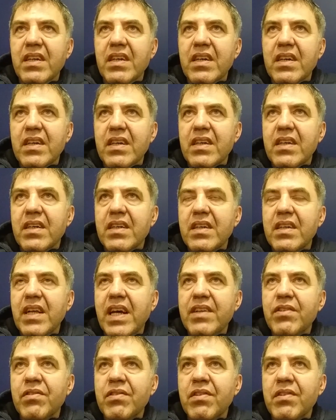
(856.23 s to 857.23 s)

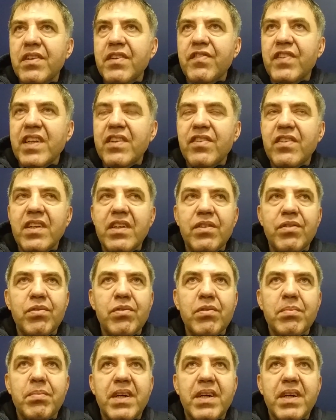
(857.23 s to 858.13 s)
I don't know if they still do,